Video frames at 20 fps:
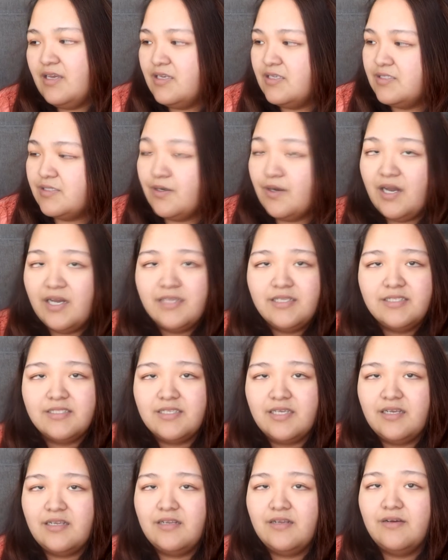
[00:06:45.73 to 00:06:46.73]
so I
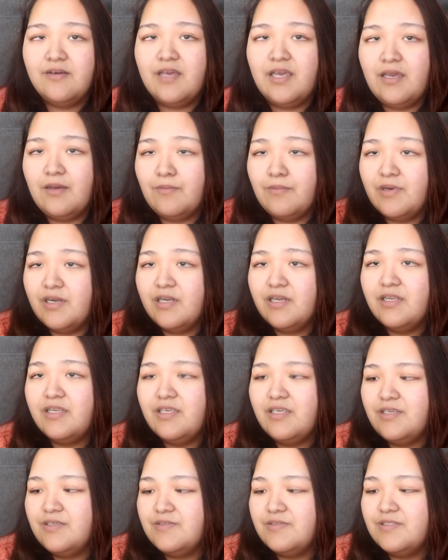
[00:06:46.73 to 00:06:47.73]
decided, okay, we're gonna
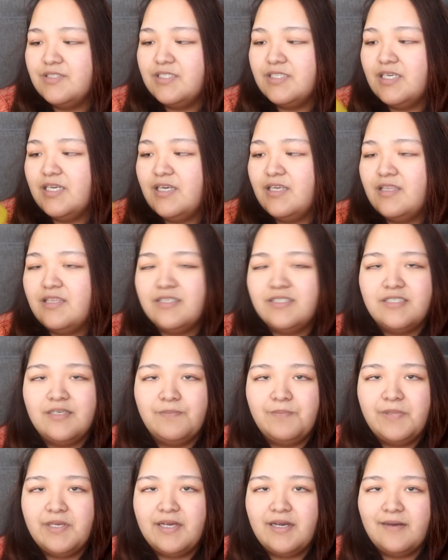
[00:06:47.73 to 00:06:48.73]
use the
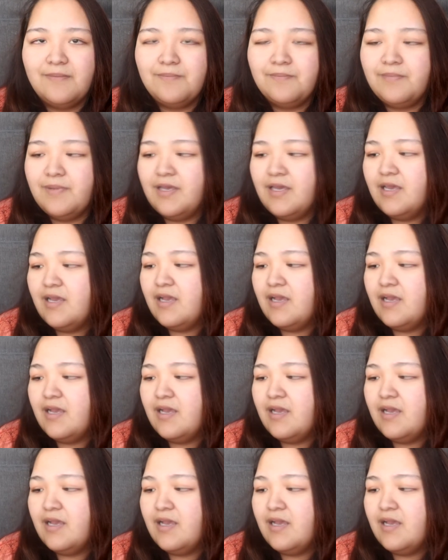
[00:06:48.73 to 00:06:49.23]
sippy cup,